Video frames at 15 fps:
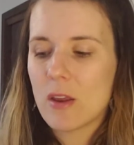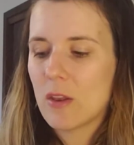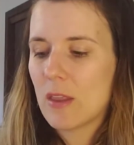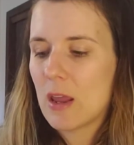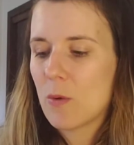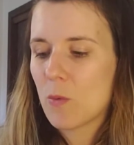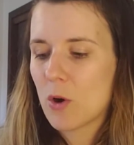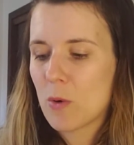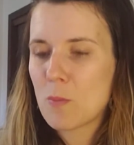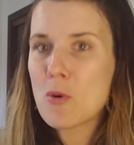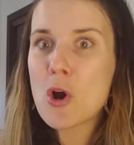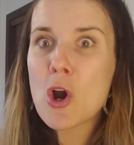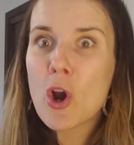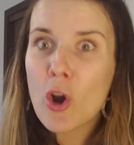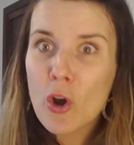and they were
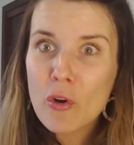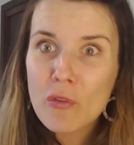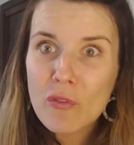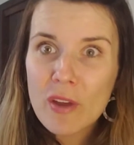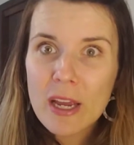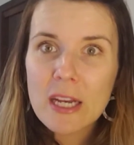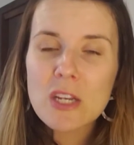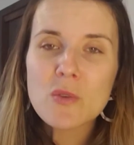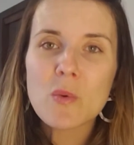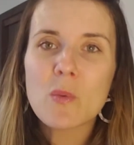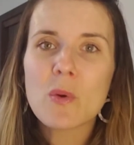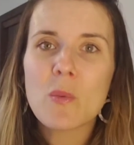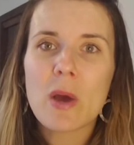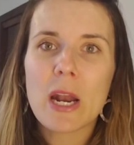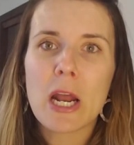perfect when
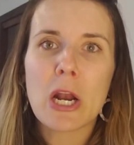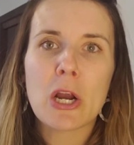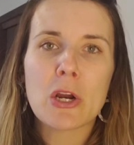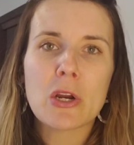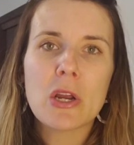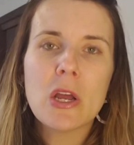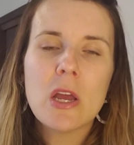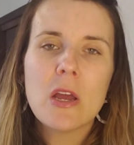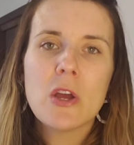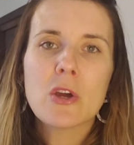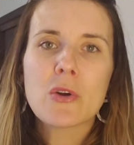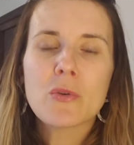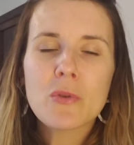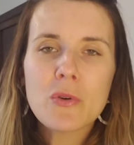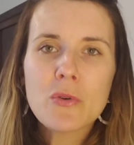we went on our
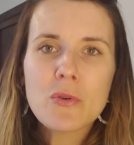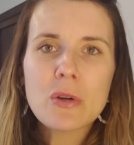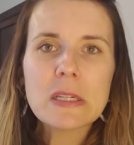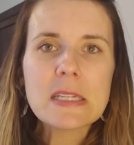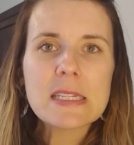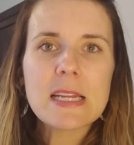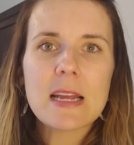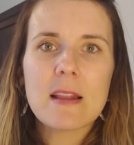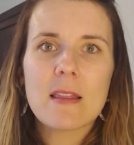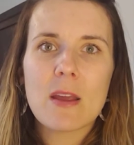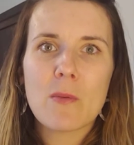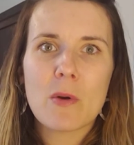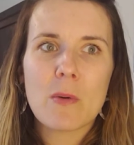cruise, and